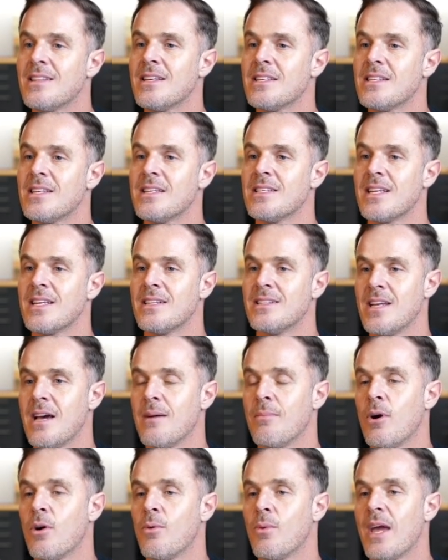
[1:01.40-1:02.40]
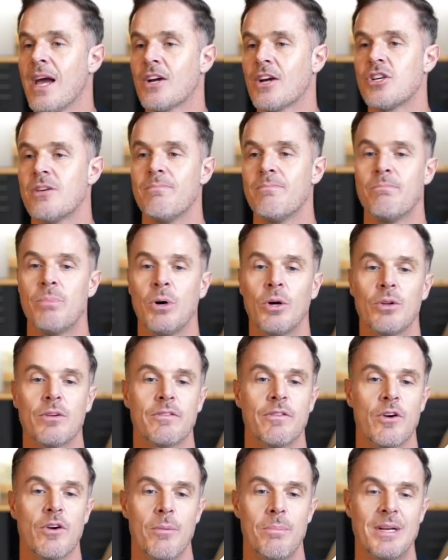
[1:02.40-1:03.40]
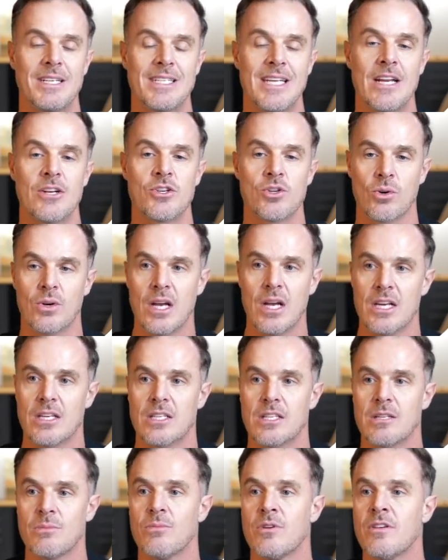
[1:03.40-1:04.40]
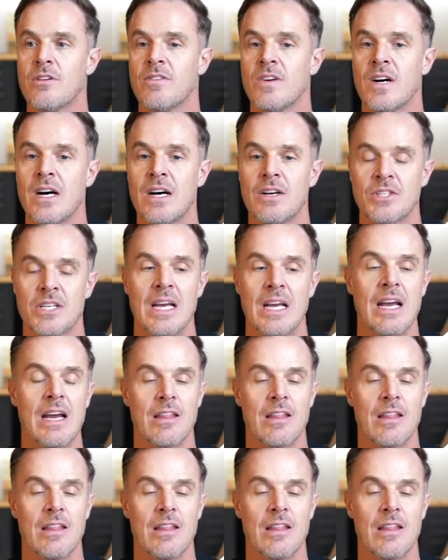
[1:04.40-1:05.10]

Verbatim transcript: This is a demo we actually built for a potential customer of ours.